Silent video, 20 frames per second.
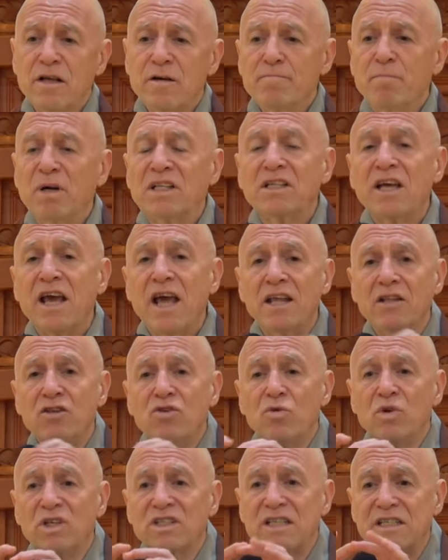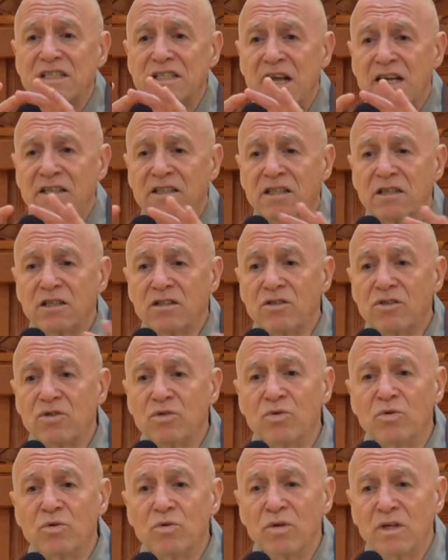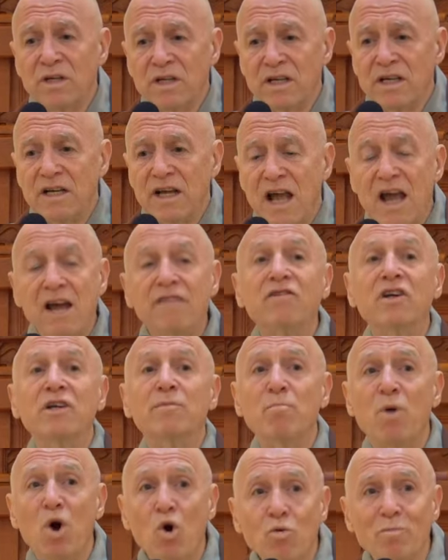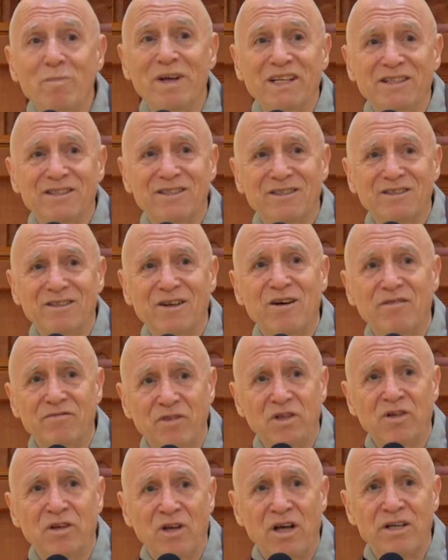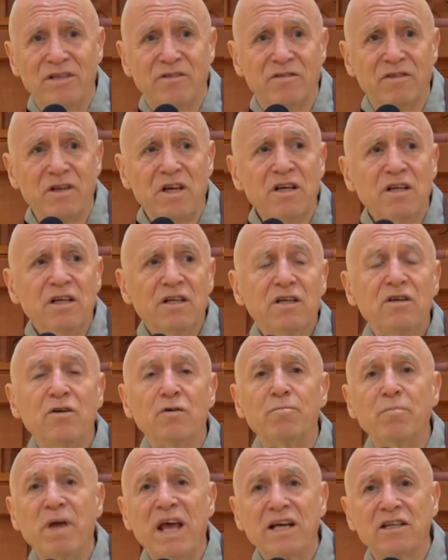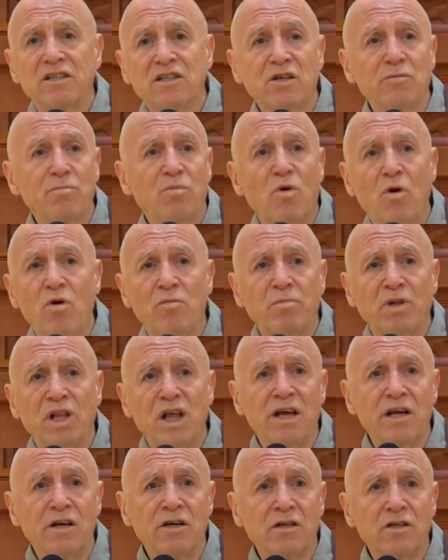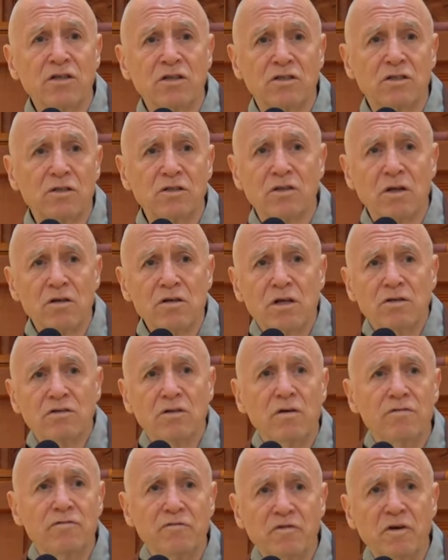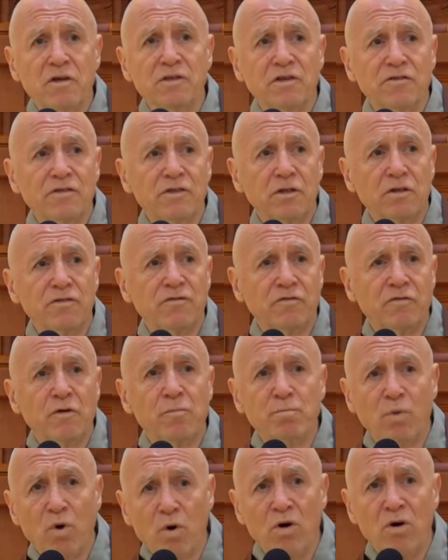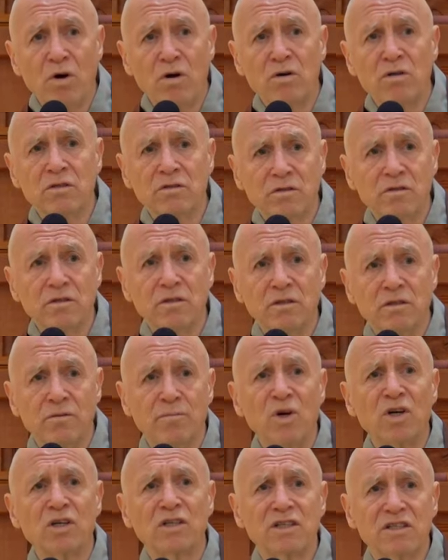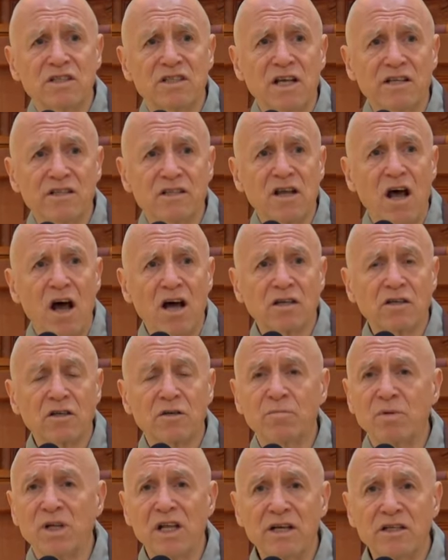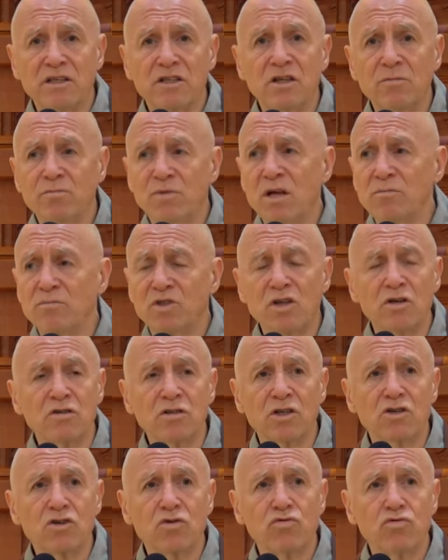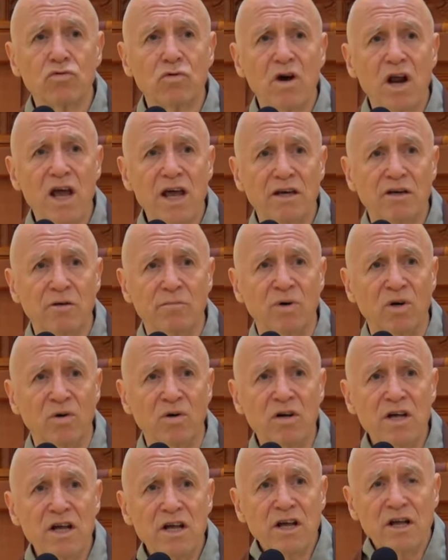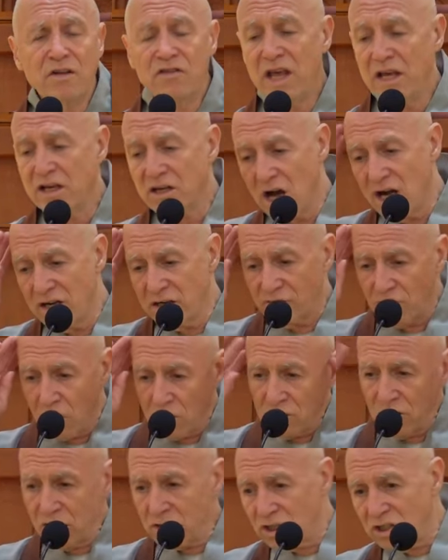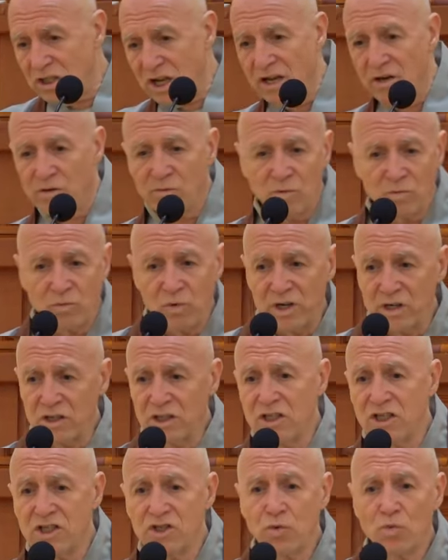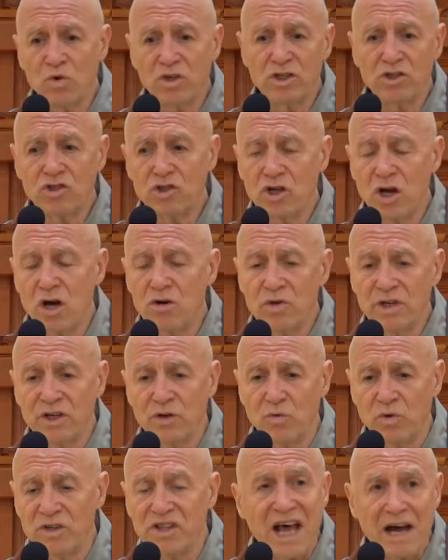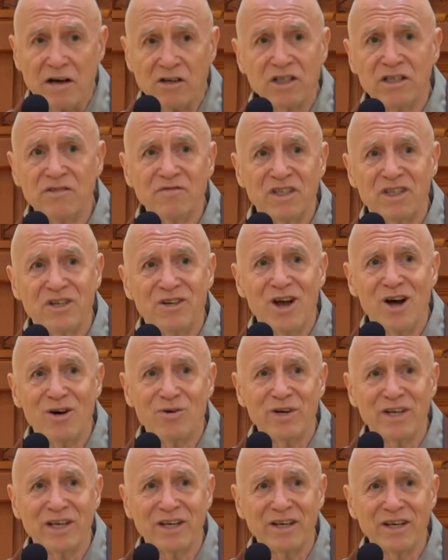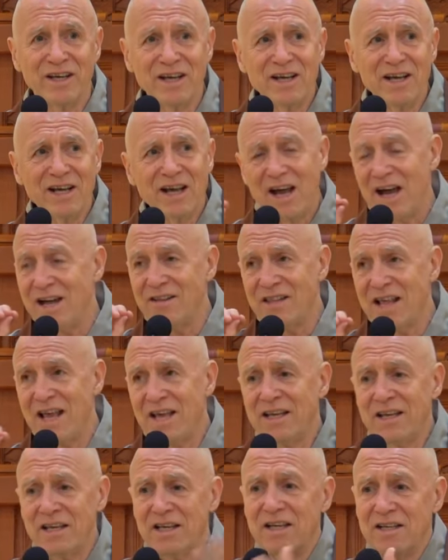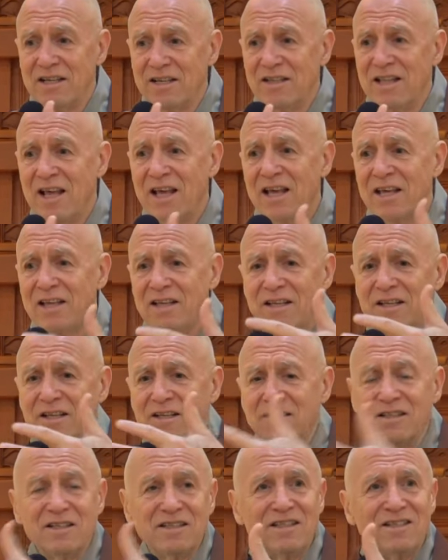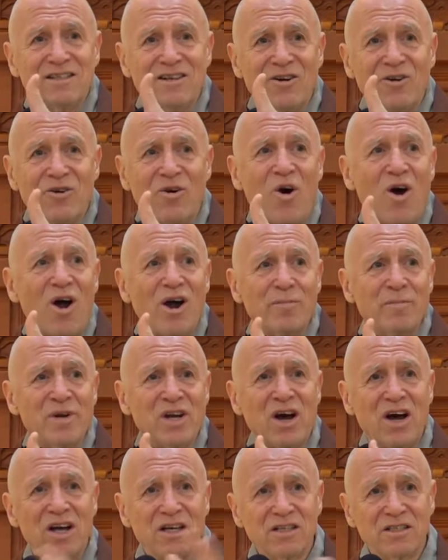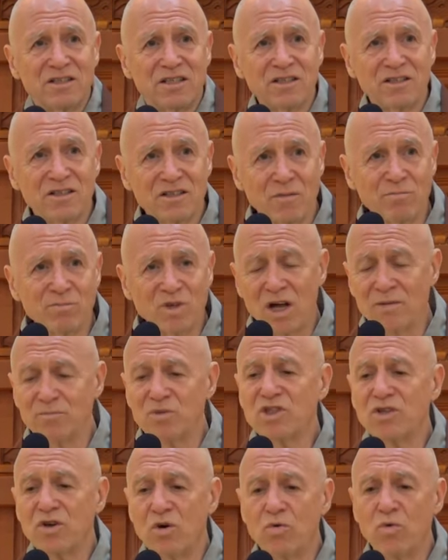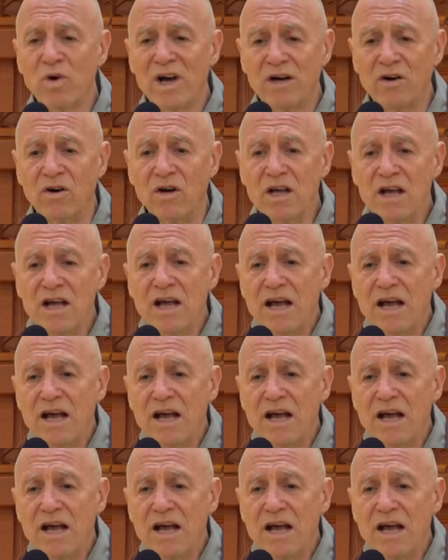But can you extend it to every moment of your life? You know, basketball players, football, you know, Americans say soccer players, sometimes they're incredible. They kind of understand where each one is going without even knowing. And they you know, harmonize sometimes so well.